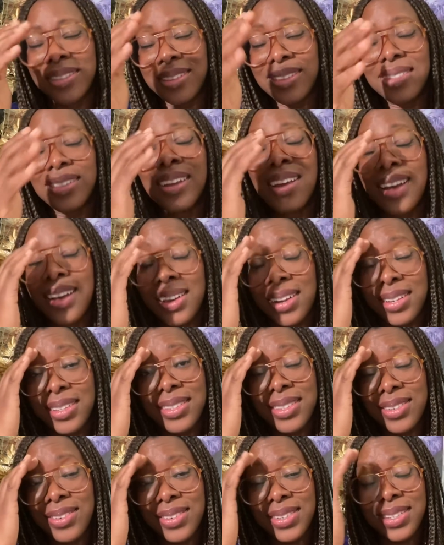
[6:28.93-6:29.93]

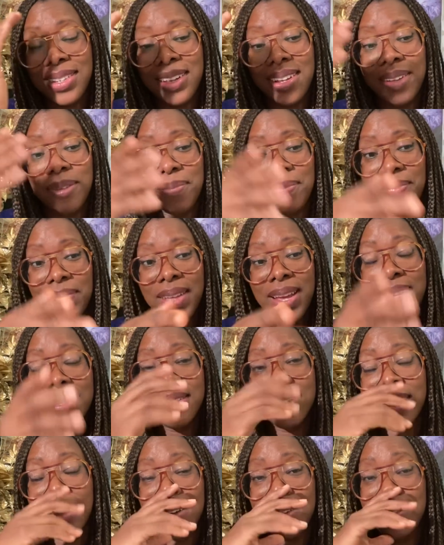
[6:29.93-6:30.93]
guys, seriously,
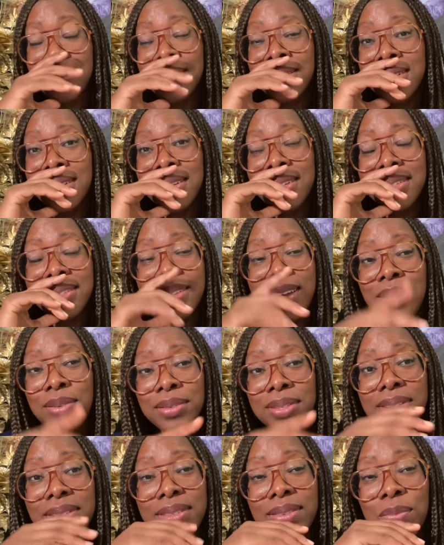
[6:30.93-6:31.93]
I looked at this, I
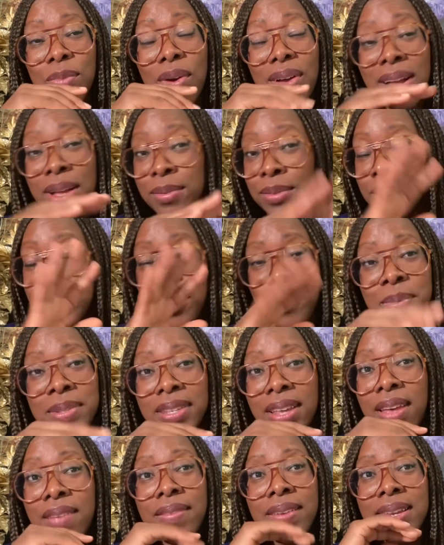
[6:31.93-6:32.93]
was
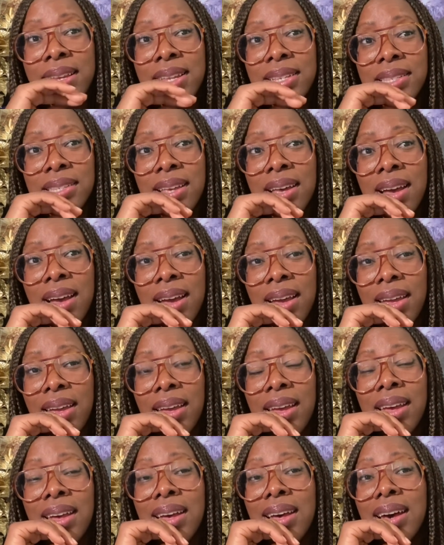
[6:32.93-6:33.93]
observing this guy,
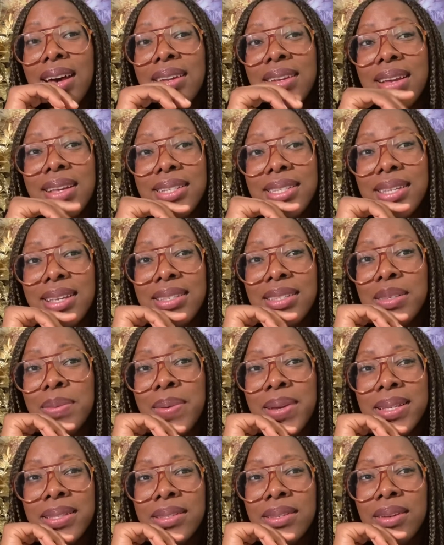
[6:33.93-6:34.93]
and I said to
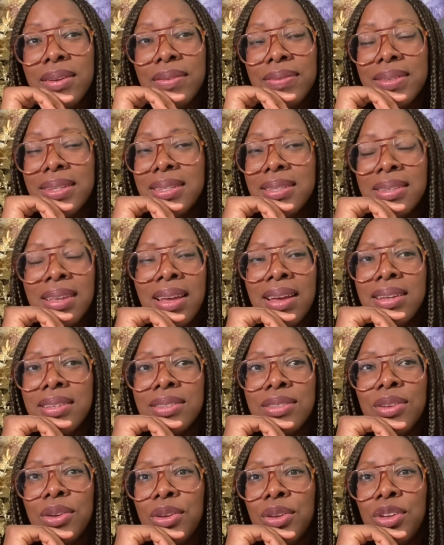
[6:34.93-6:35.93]
myself, this guy
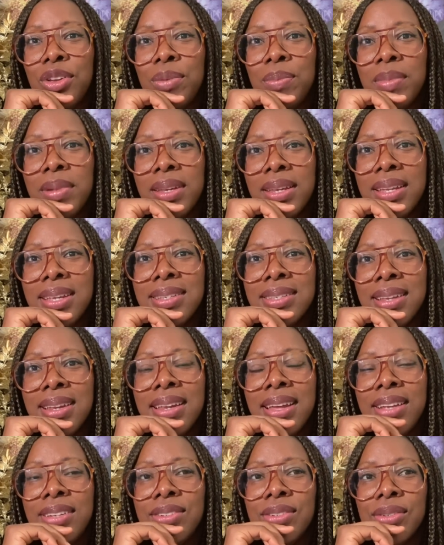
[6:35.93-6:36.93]
is not human, he's
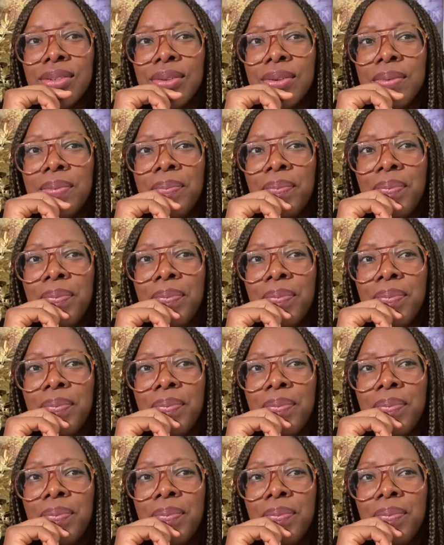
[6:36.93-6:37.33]
an angel.